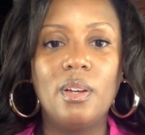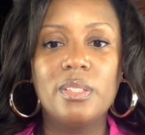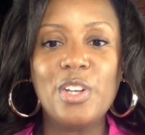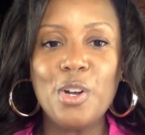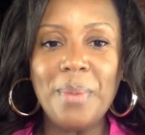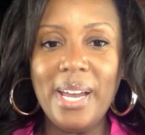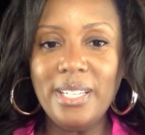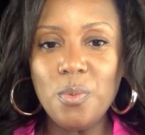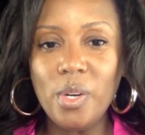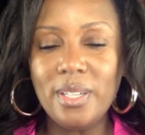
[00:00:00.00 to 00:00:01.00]
Term
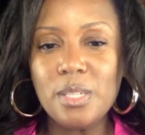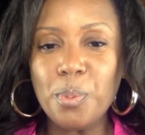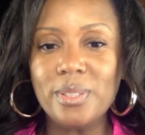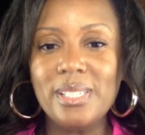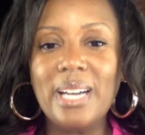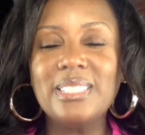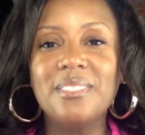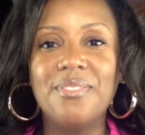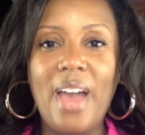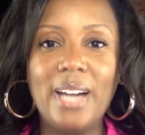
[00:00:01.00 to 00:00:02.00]
81 is
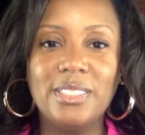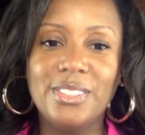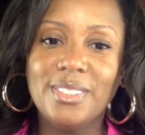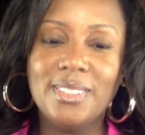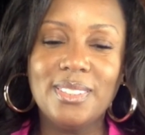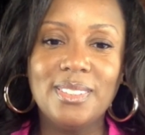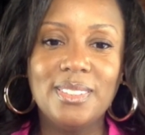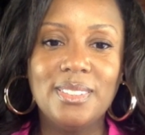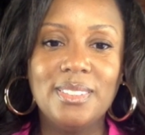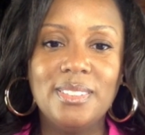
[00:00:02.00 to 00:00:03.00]
protective factors.
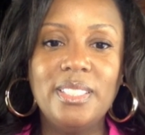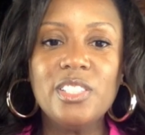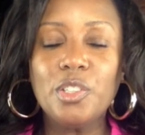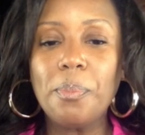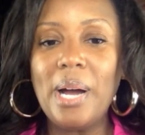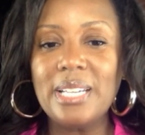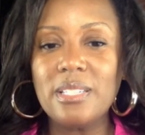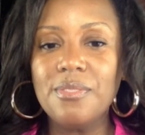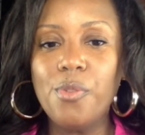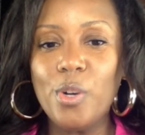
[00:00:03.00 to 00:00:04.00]
These are the
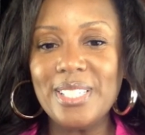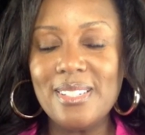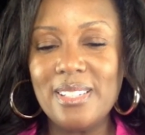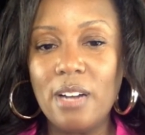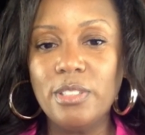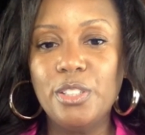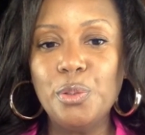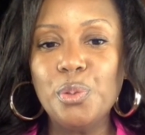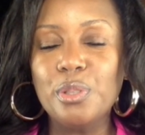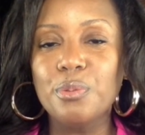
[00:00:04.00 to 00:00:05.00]
positive forces that
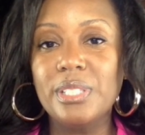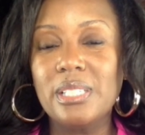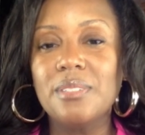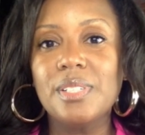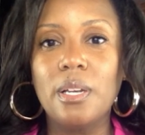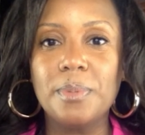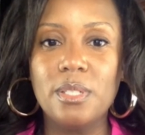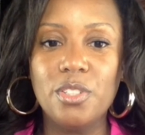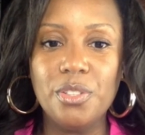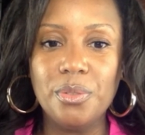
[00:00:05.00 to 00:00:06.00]
reduce the risk of
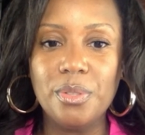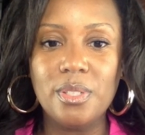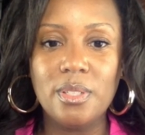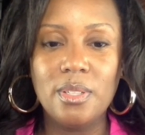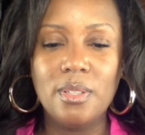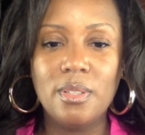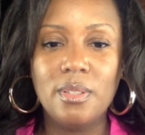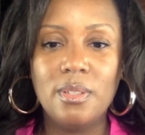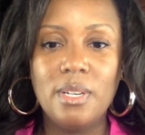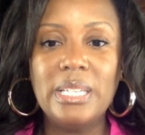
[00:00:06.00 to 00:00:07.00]
substance use.
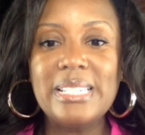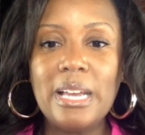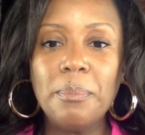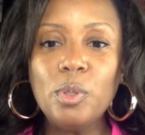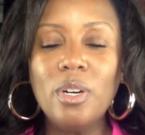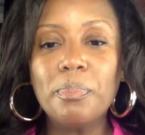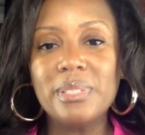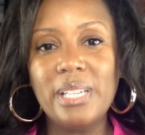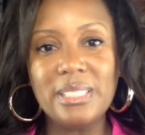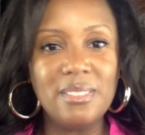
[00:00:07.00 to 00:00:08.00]
An example of
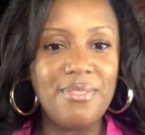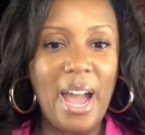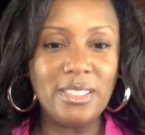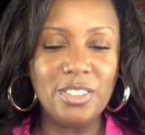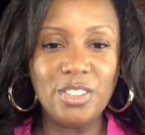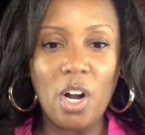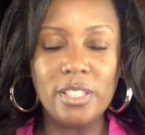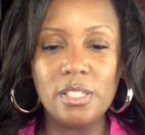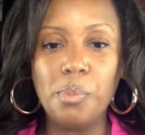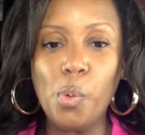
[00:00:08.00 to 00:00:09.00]
protective factors are
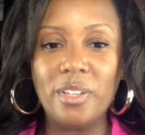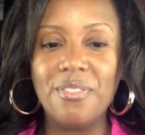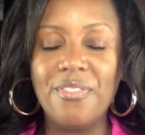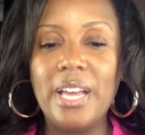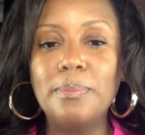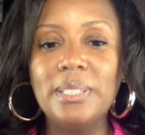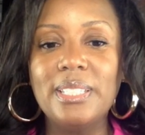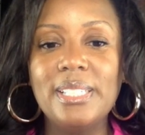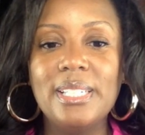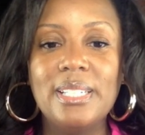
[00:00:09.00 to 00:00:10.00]
a supportive
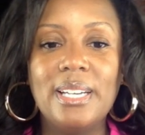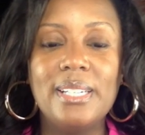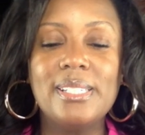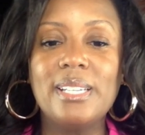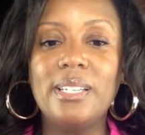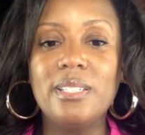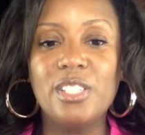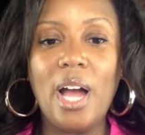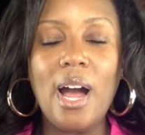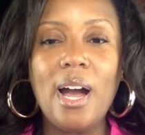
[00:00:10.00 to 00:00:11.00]
family, a steady
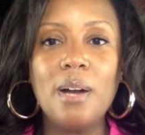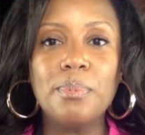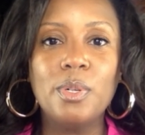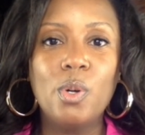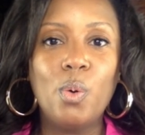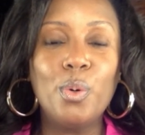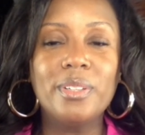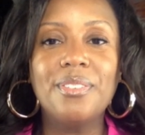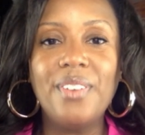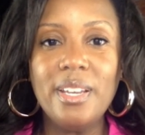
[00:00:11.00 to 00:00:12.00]
job, or
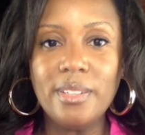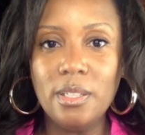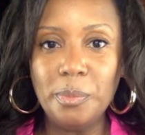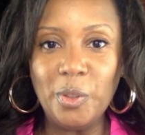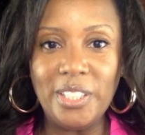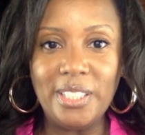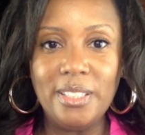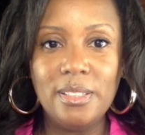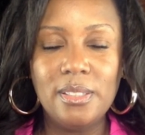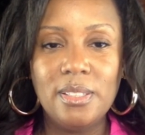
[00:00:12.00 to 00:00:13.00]
a faith community.
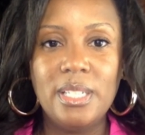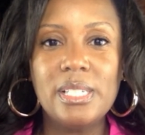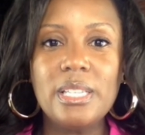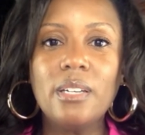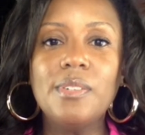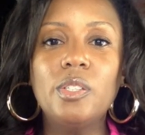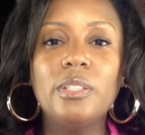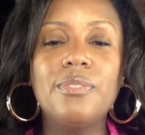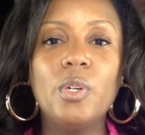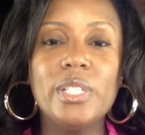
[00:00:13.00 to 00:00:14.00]
Instead of
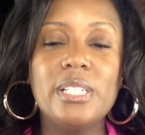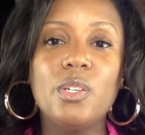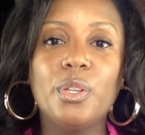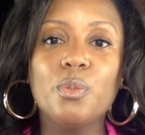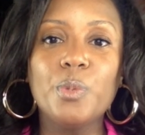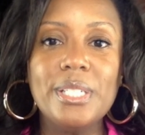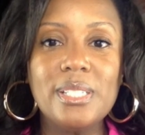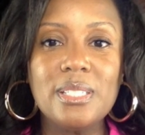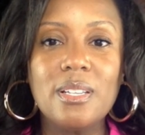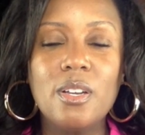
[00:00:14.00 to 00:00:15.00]
only focusing on the
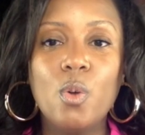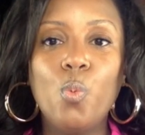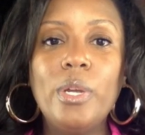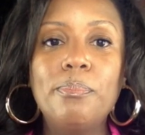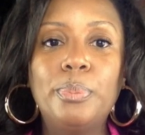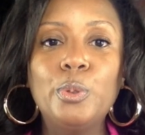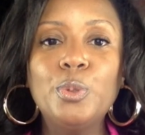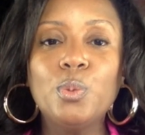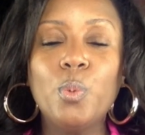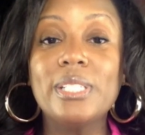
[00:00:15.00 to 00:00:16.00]
risks, we
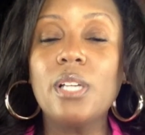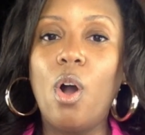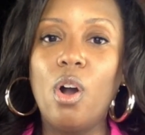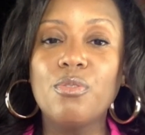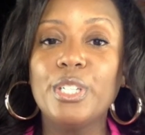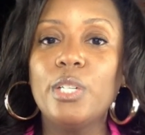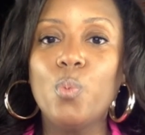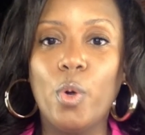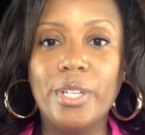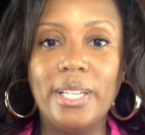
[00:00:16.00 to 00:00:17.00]
boost what's already
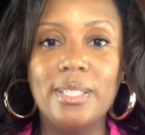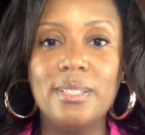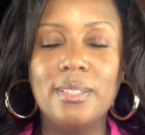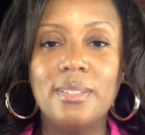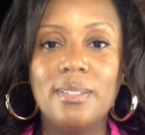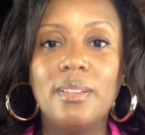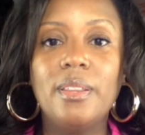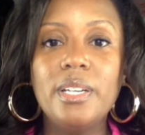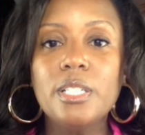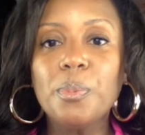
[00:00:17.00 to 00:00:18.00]
working.
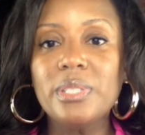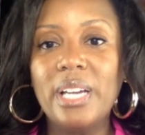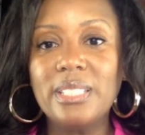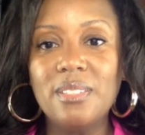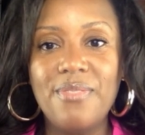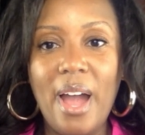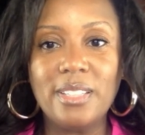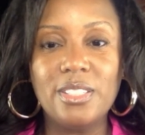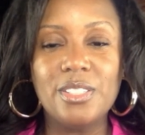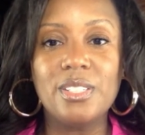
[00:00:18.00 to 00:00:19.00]
These protective
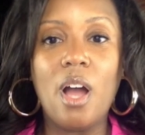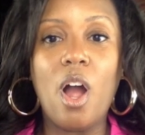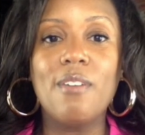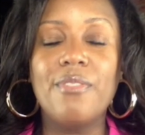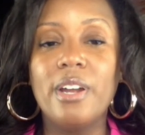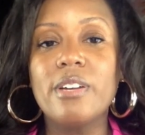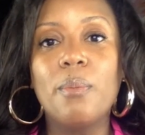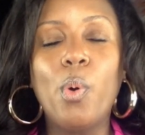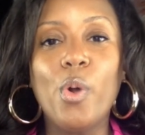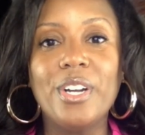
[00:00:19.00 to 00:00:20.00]
factors are very
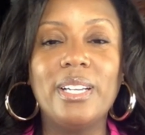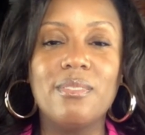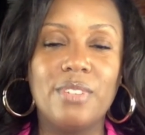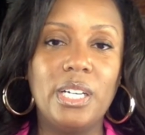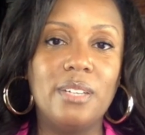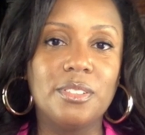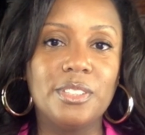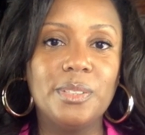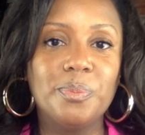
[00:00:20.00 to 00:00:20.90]
important in recovery.